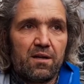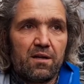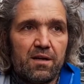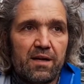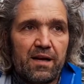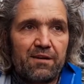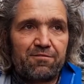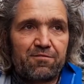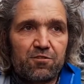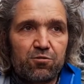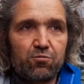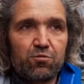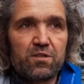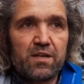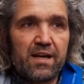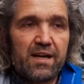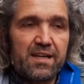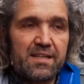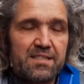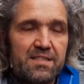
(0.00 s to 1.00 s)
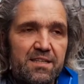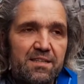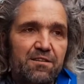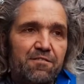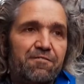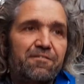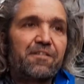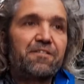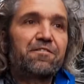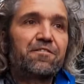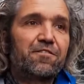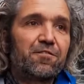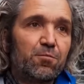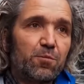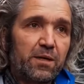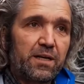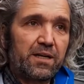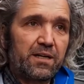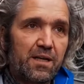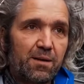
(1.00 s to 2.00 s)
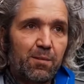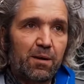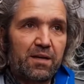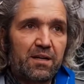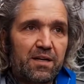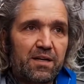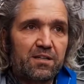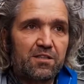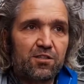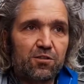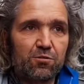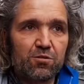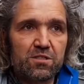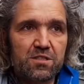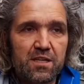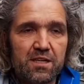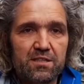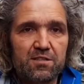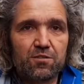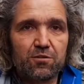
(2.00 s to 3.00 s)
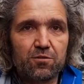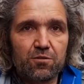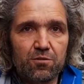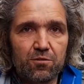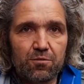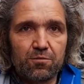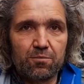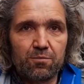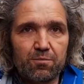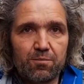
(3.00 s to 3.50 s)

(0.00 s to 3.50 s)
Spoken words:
have 2 days in the 5th week, Monday and Tuesday, to